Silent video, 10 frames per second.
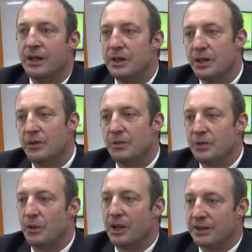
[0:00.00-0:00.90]

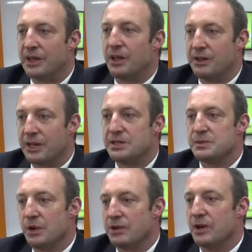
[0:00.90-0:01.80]
the one thing I think has
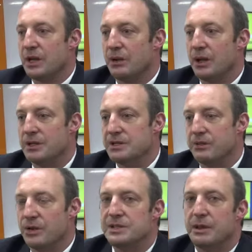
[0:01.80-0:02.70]
worked really well is the
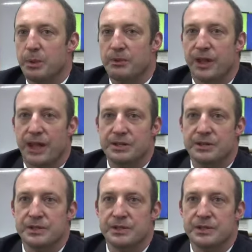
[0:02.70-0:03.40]
voice amplification.